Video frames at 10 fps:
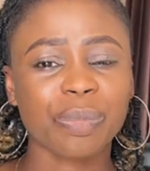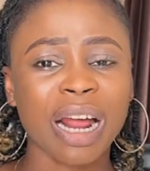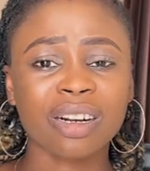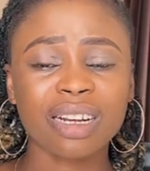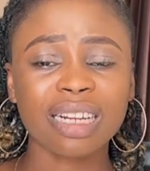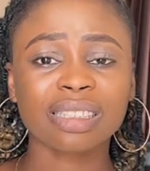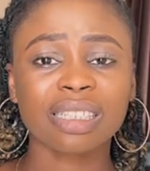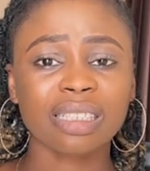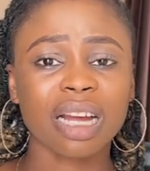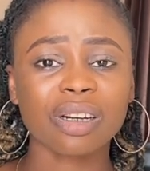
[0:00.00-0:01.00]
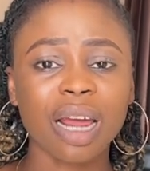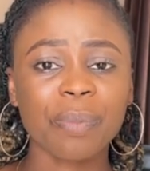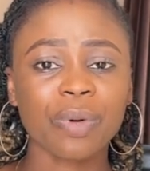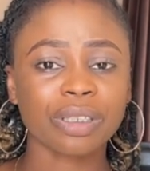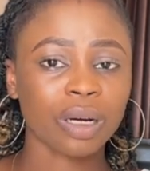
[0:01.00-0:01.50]
another thing
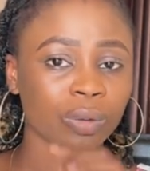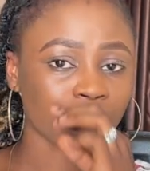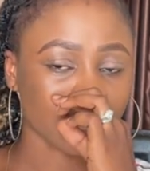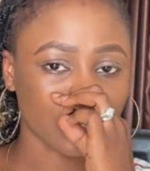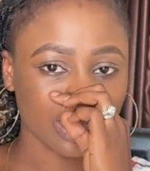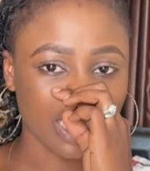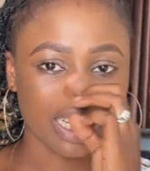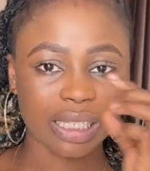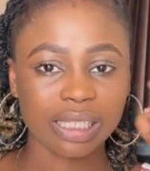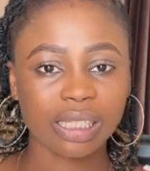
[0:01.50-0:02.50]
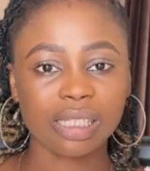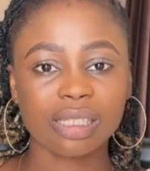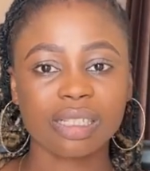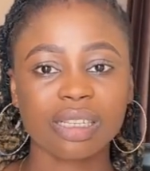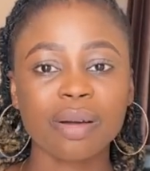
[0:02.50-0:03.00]
another point i want to share
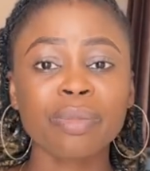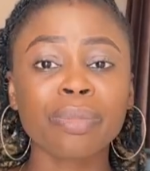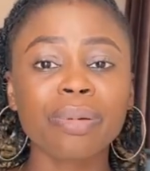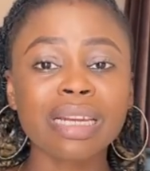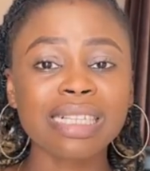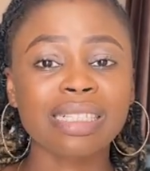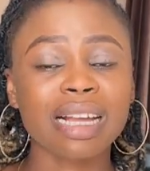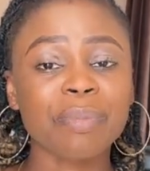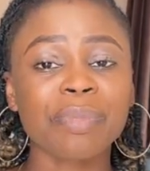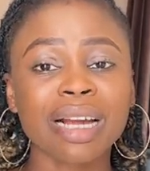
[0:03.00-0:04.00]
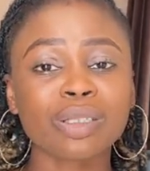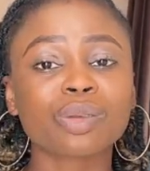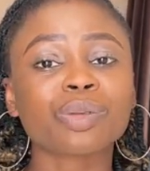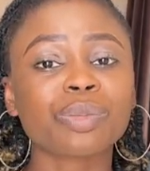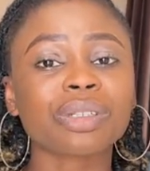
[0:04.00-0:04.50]
is please
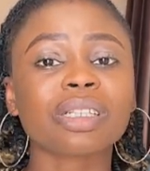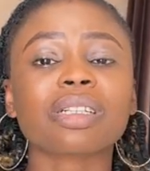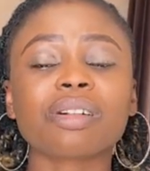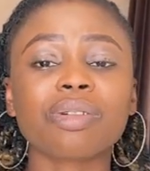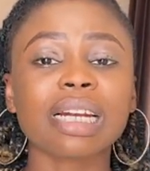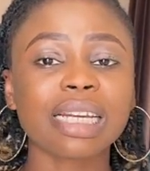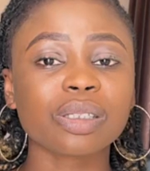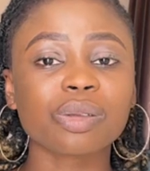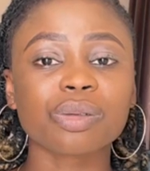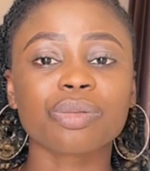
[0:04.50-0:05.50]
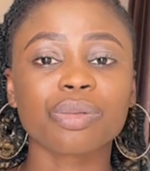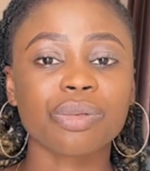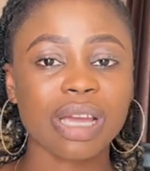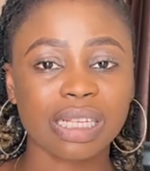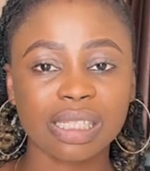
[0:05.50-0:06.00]
brides to be willing to
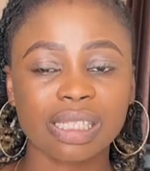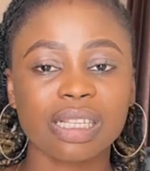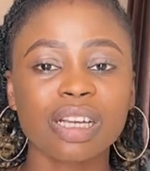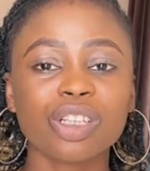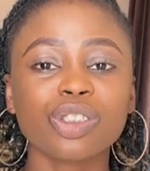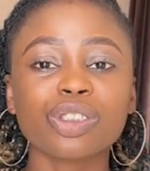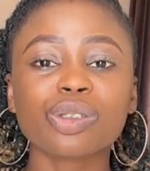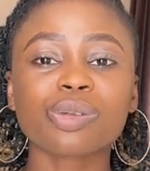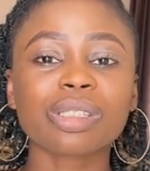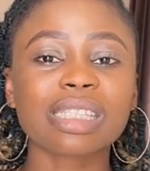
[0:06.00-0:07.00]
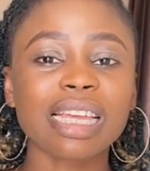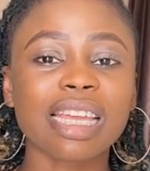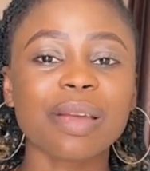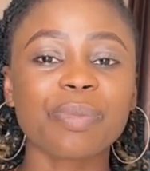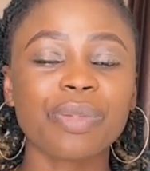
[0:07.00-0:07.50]
rest you need to
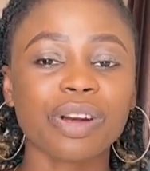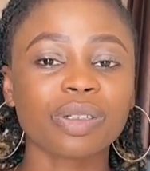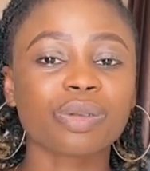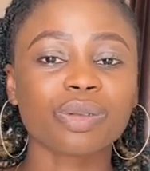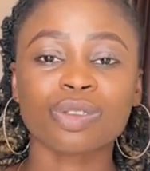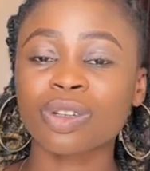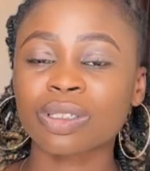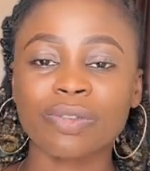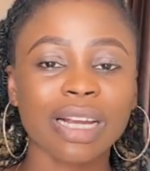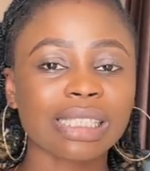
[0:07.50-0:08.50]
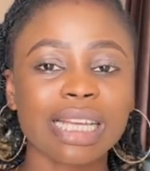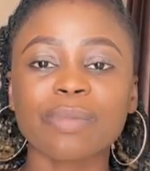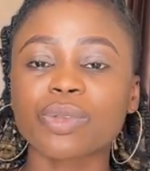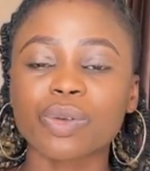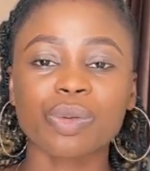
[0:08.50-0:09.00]
take a break just find
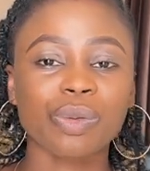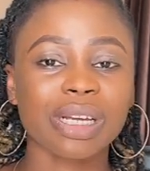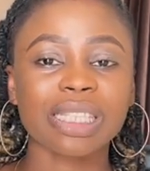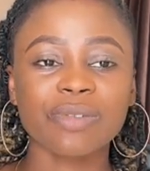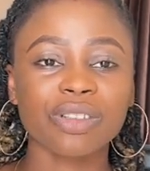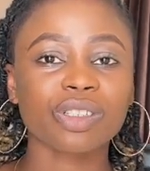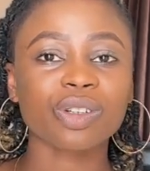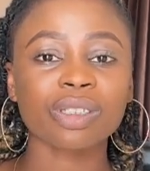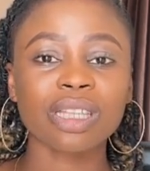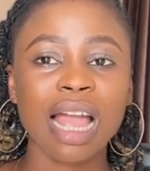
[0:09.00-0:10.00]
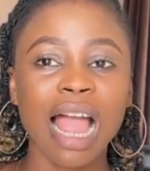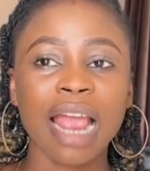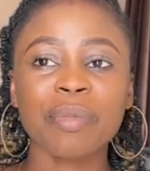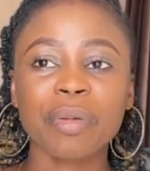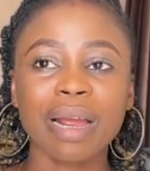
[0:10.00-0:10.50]
time to rest if it's just
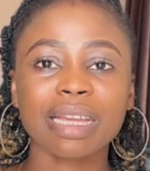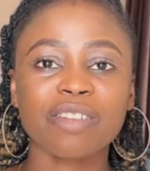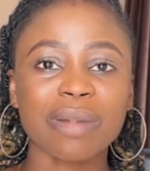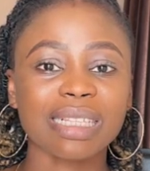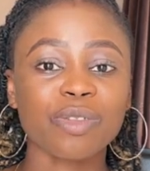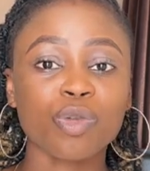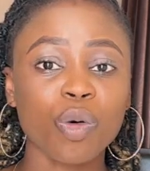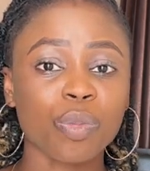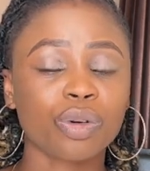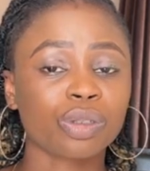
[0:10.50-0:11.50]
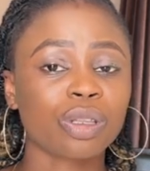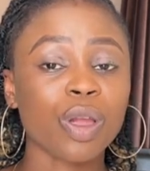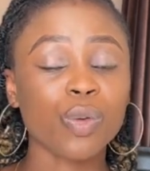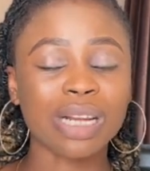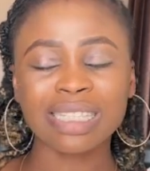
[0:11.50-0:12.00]
i remember i gave myself one month
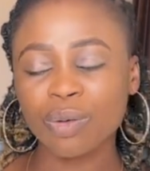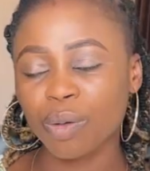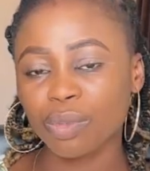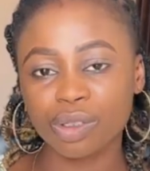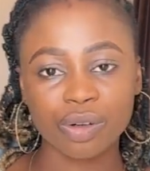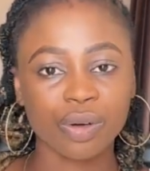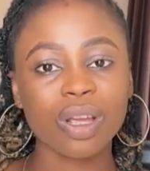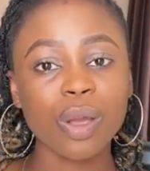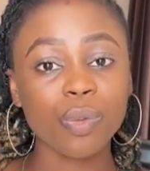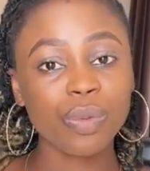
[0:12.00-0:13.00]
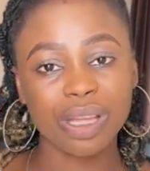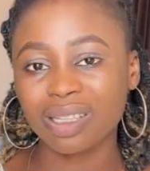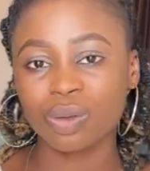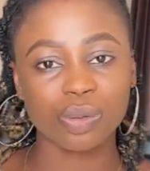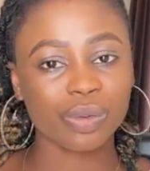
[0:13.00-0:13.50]
i said one month sorry a week
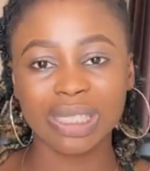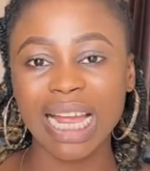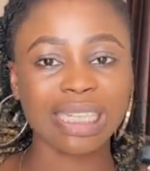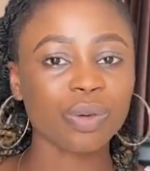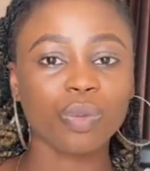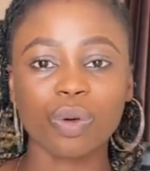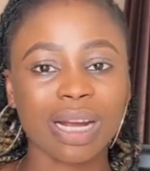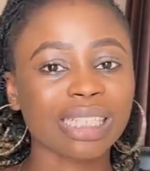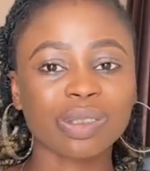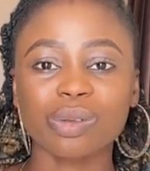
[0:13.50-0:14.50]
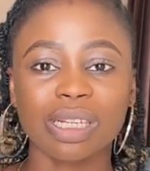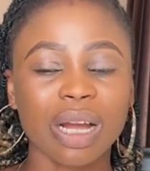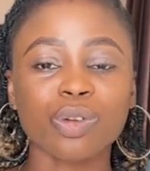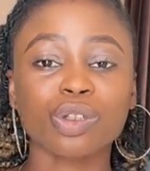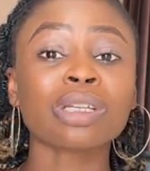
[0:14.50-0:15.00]
to rest i didn't work i didn't do anything
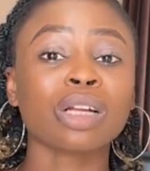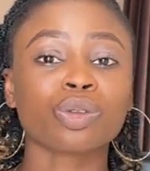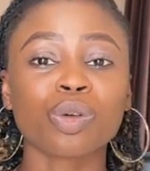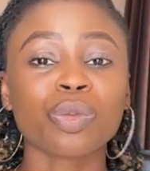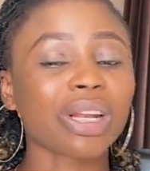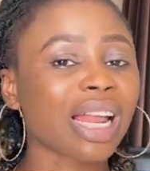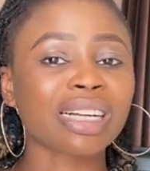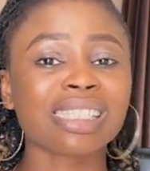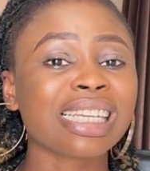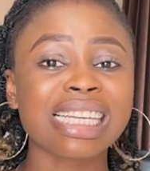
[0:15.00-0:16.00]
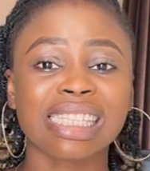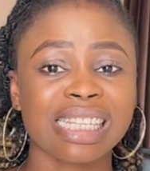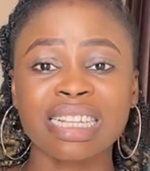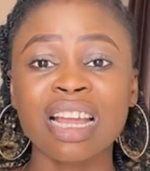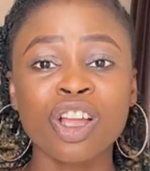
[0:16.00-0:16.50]
i was just at home relaxing
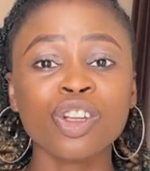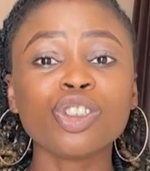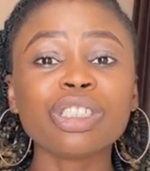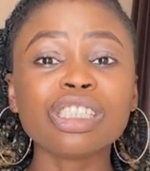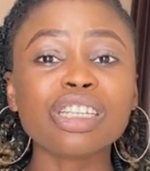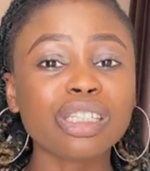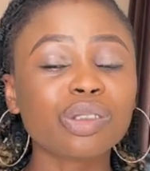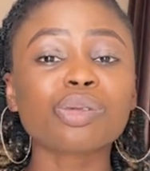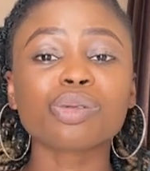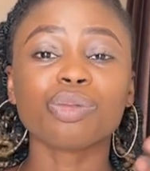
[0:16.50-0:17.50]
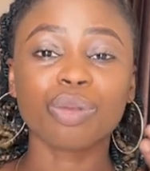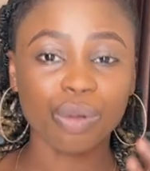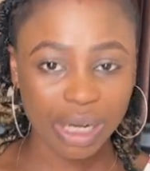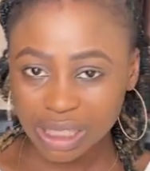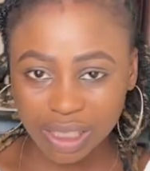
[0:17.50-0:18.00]
eating you need to
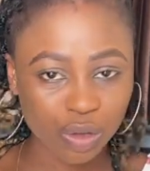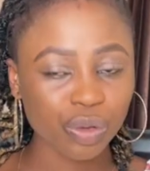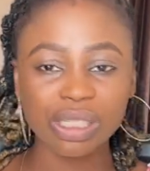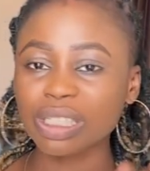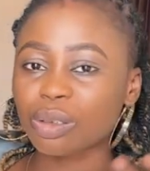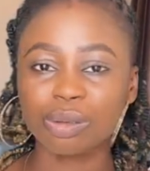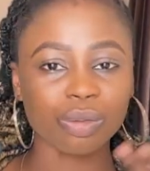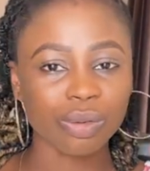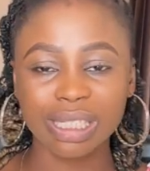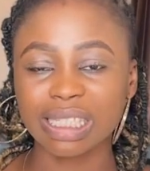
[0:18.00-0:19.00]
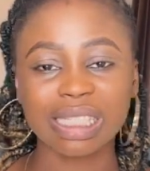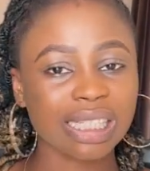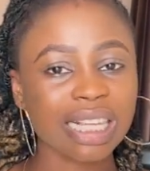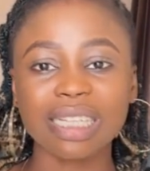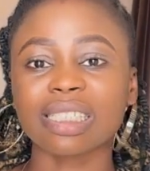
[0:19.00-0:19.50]
rest you need to rest
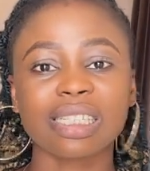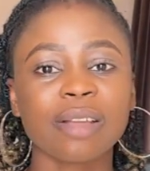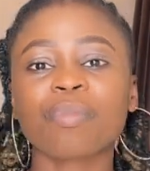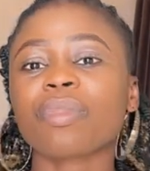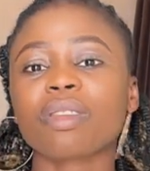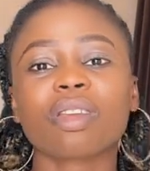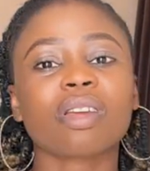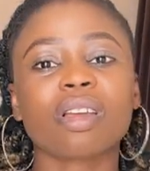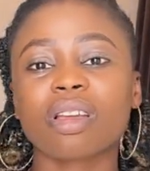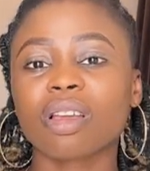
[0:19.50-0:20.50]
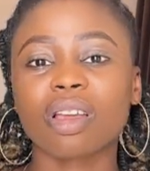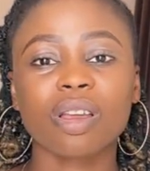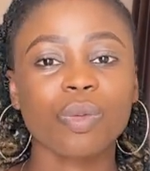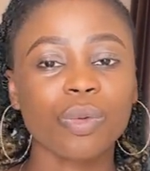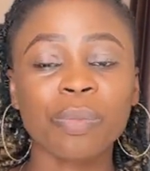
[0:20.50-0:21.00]
sincerely
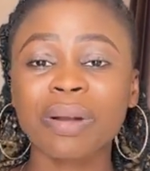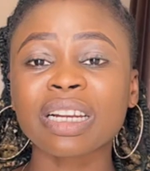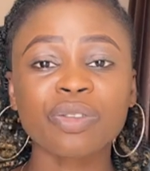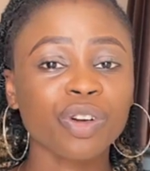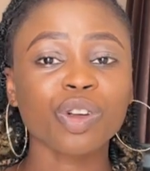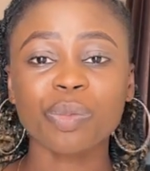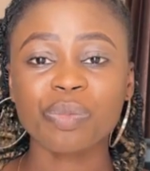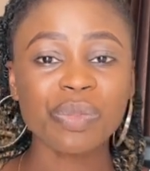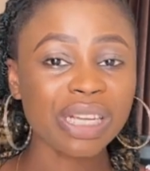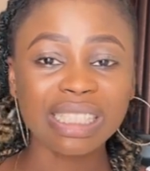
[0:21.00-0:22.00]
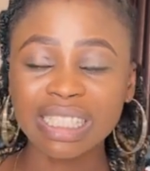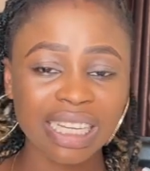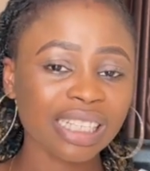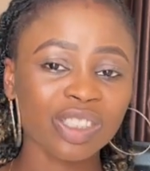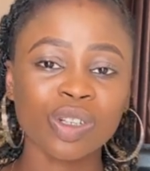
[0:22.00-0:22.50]
when planning for your big
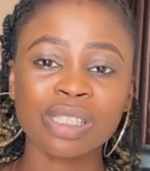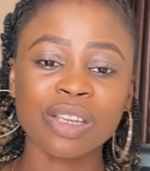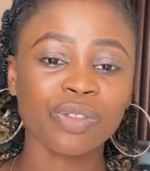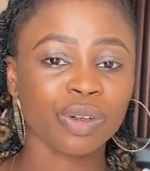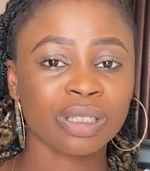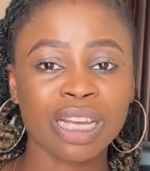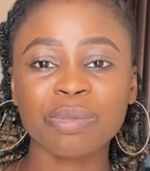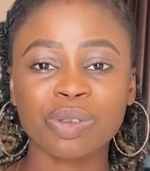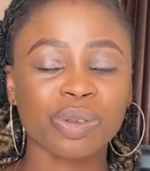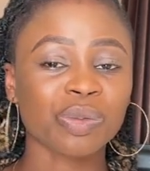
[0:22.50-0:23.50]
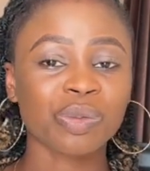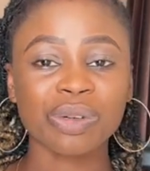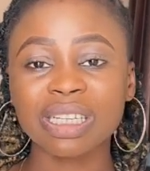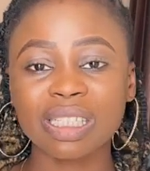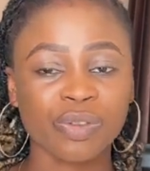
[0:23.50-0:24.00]
day just give your time to
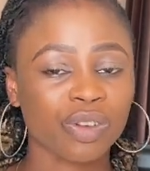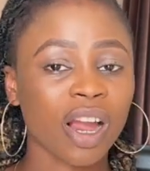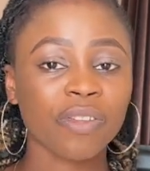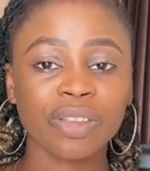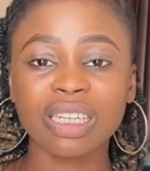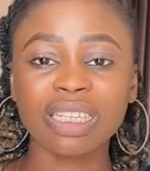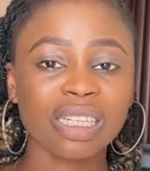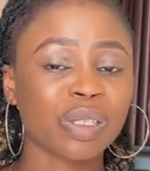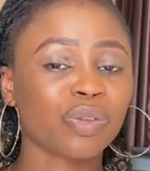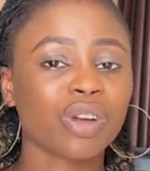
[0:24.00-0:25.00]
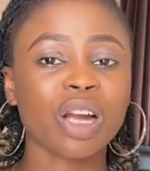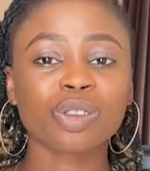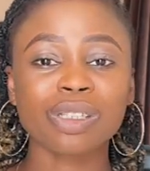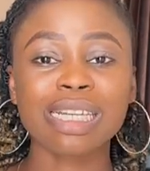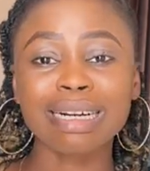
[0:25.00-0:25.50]
rest if you have three days if you
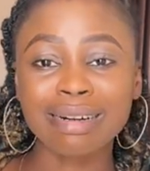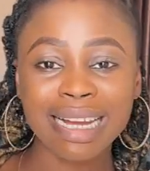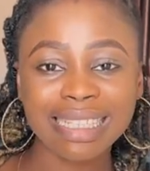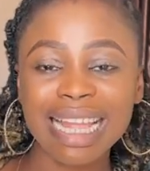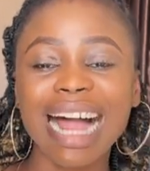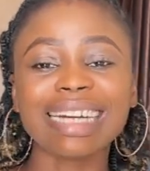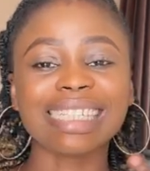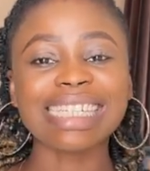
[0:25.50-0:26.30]
have rest and